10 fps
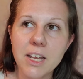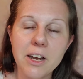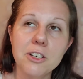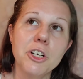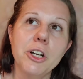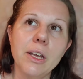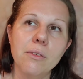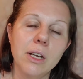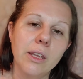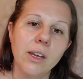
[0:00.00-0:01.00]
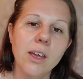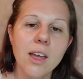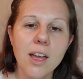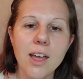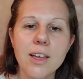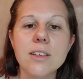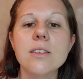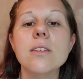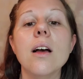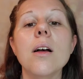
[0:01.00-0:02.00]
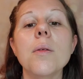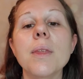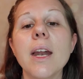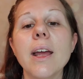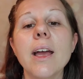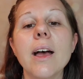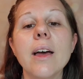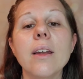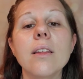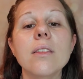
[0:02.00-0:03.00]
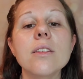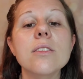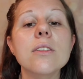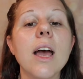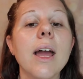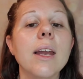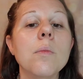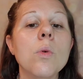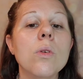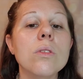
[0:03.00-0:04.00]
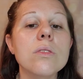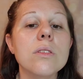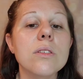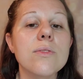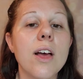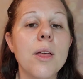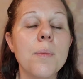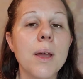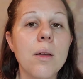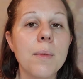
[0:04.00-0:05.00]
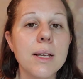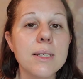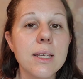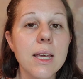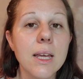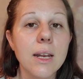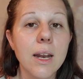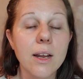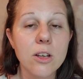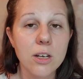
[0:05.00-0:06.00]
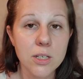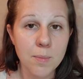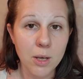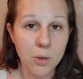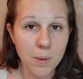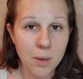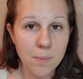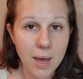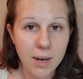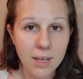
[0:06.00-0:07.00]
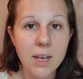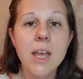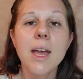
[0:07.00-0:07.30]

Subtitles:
journey really is that I had the tiny moles developing on my skin, and I talked to my OB about it,